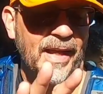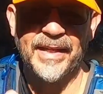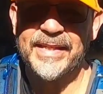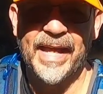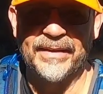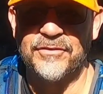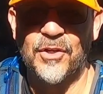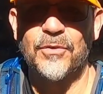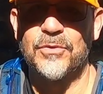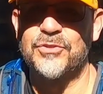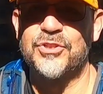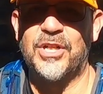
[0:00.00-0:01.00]
again,
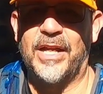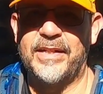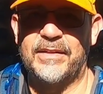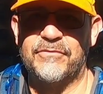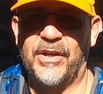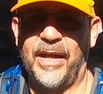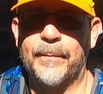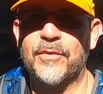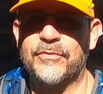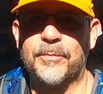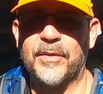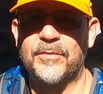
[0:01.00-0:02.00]
total Shining
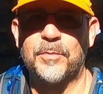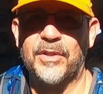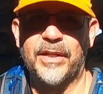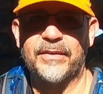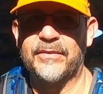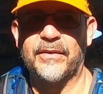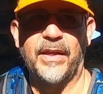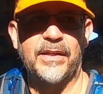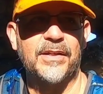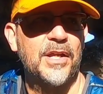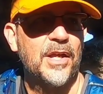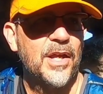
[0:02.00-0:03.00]
vibes from this place, like